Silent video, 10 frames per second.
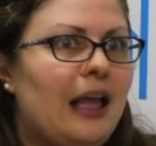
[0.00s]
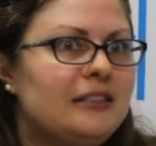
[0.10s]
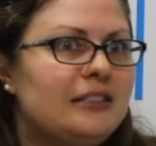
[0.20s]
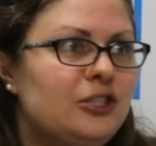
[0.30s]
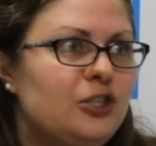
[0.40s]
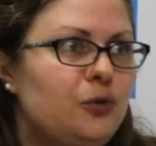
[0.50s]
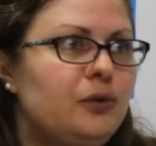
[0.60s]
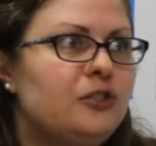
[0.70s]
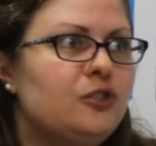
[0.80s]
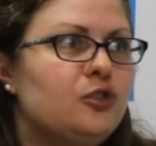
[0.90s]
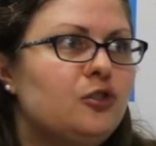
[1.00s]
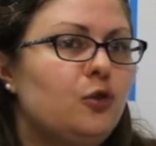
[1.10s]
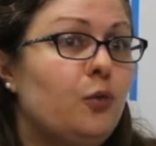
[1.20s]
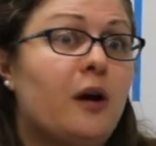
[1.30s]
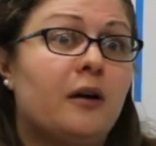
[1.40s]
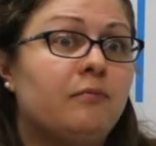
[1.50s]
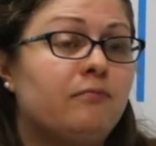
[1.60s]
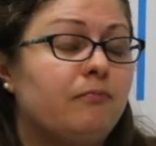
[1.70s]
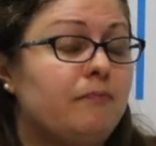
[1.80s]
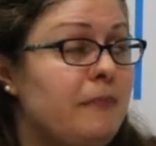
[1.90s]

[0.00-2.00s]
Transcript: And students who are